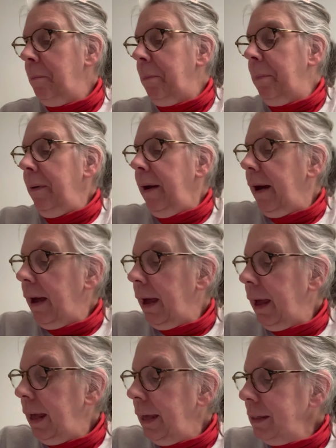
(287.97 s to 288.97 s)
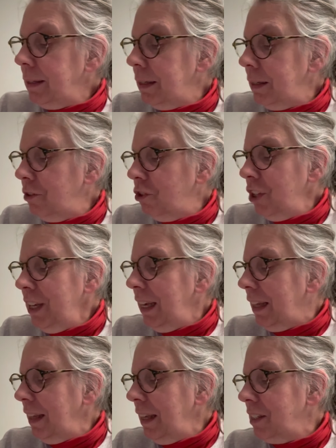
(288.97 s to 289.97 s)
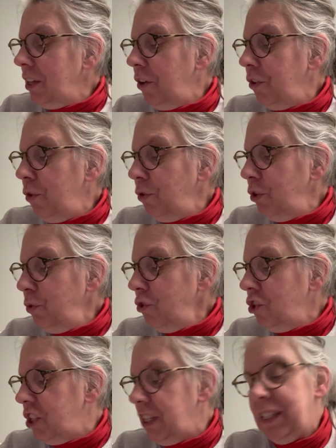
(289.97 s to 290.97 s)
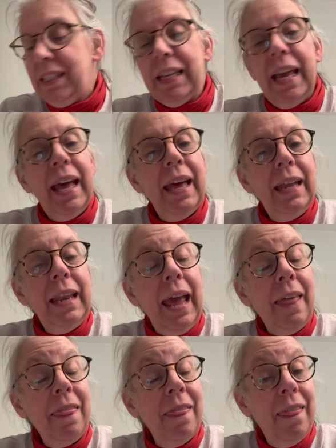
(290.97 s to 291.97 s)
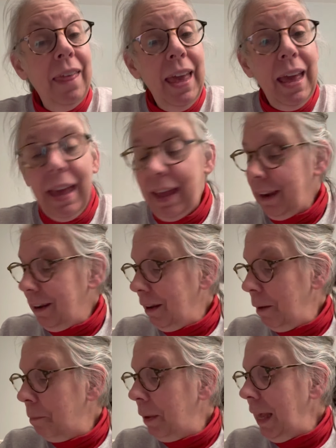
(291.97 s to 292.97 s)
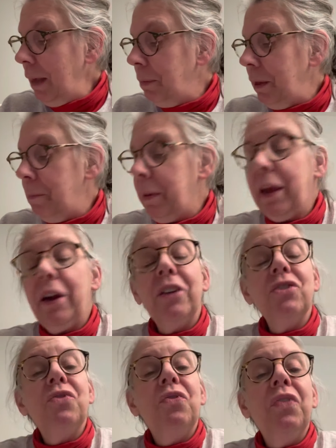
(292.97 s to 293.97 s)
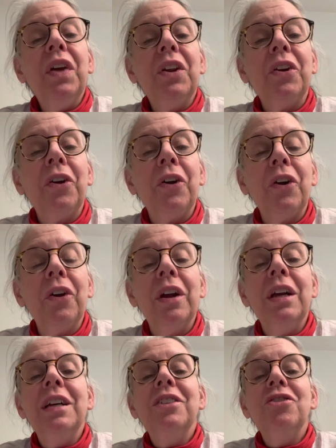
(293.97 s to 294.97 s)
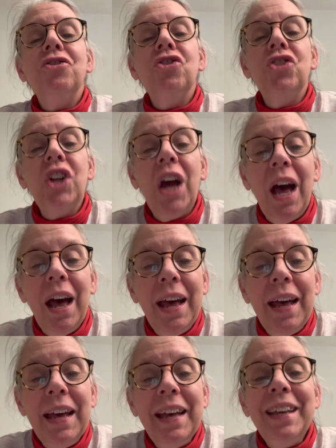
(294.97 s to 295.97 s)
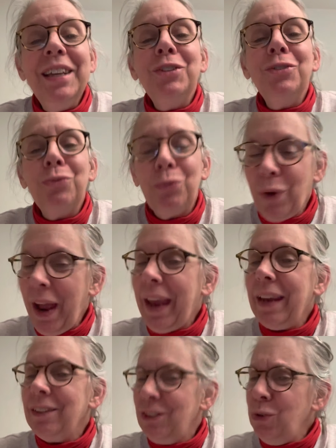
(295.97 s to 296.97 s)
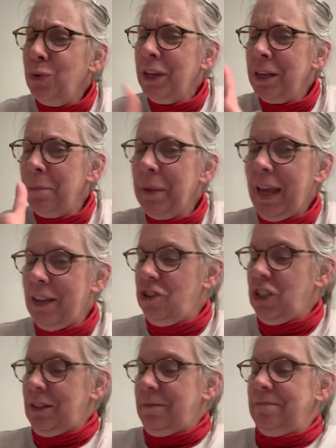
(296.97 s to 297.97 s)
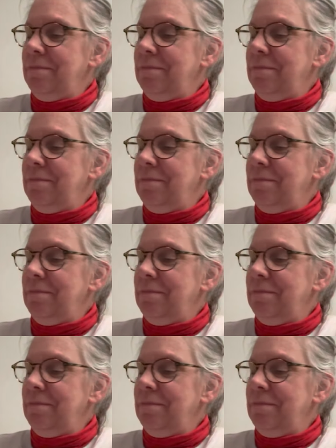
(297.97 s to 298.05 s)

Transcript: But, gee, these are no use, she said. And then Baby Bear's fit her just right. You can imagine